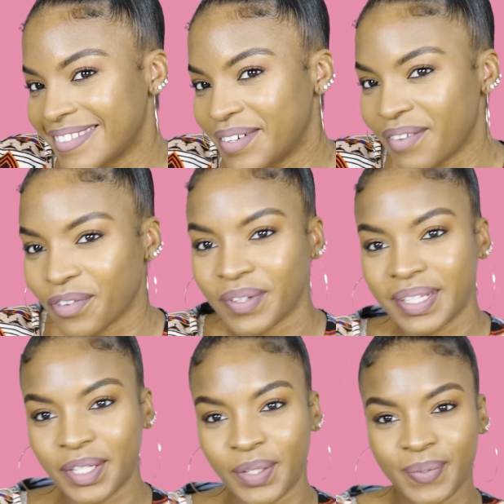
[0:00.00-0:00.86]
We have a
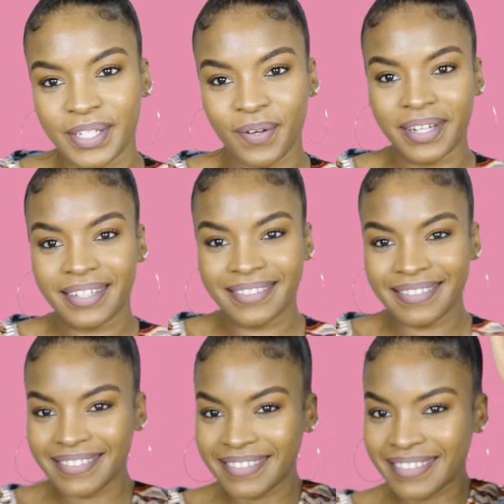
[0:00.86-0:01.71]
really cute donut
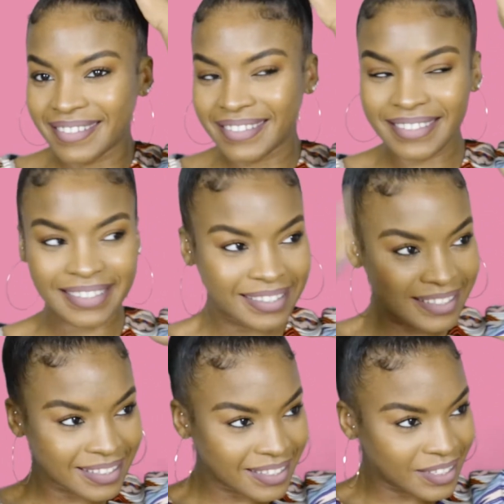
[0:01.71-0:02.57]

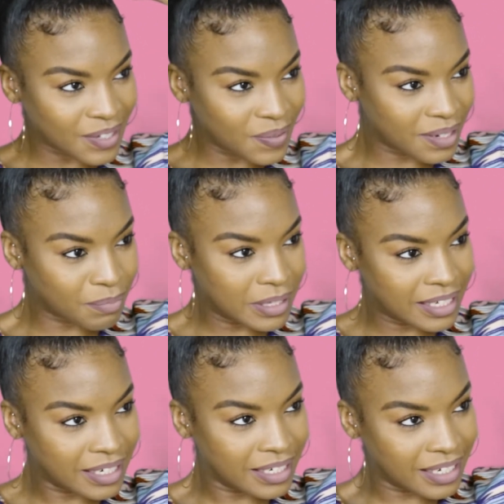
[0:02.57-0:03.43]

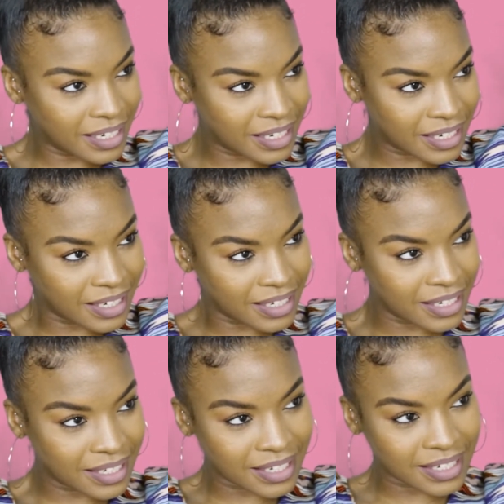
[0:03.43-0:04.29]
bun
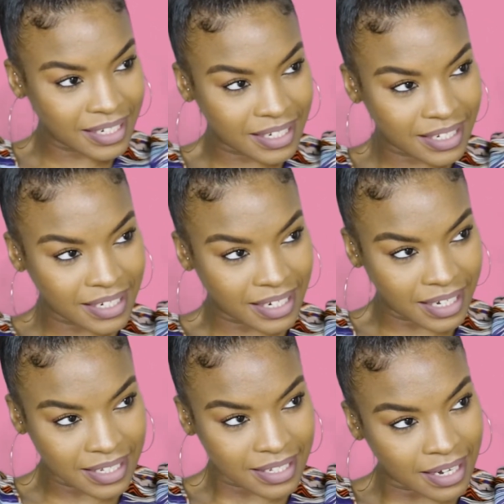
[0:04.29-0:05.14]

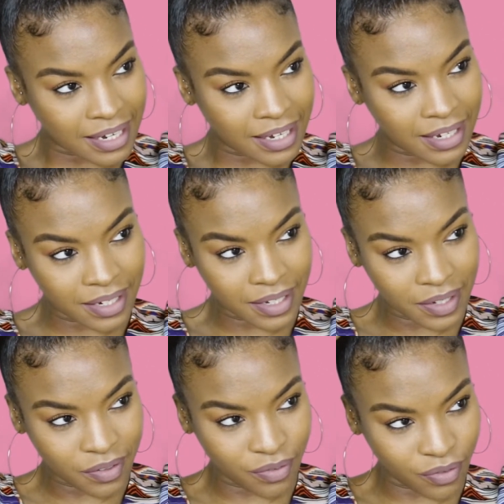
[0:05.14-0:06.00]
and a side
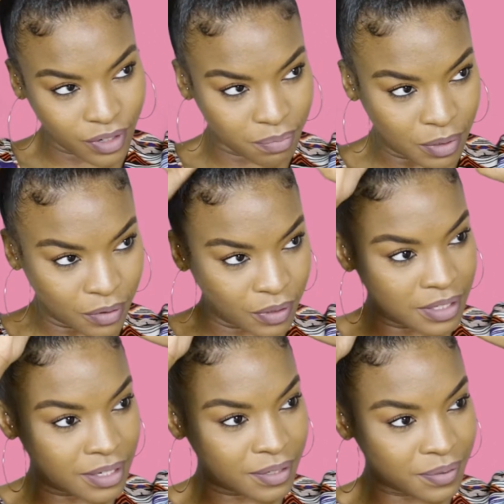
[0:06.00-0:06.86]
front
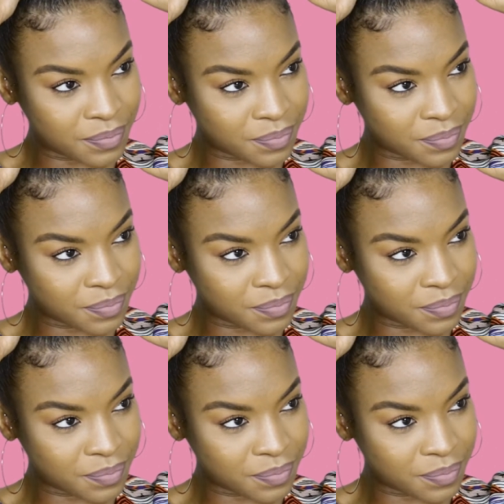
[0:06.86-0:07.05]
ponytail.